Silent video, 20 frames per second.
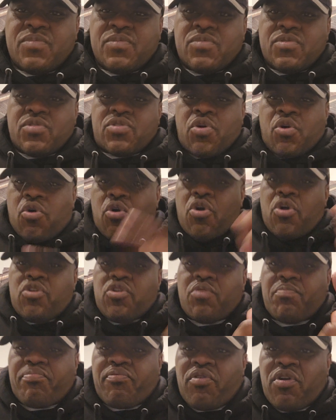So all
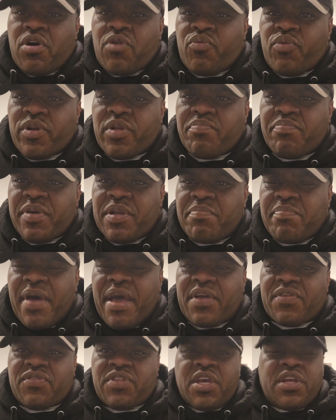LeBron would have been
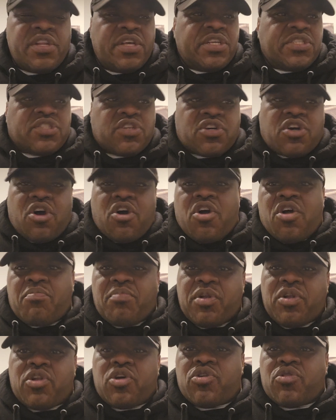back then is a Karl
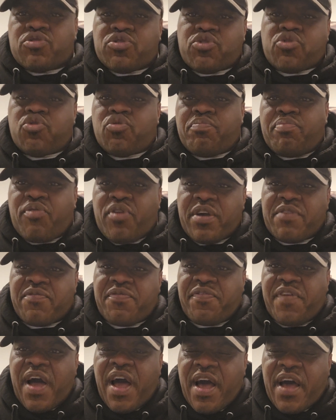Malone
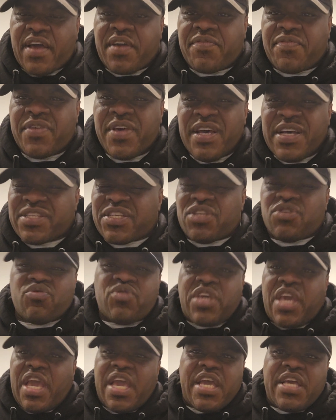2.5. So you
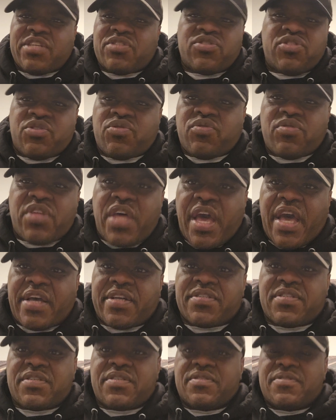can't do
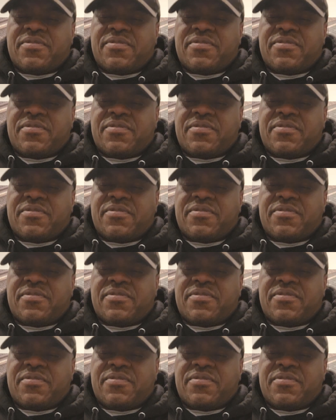that.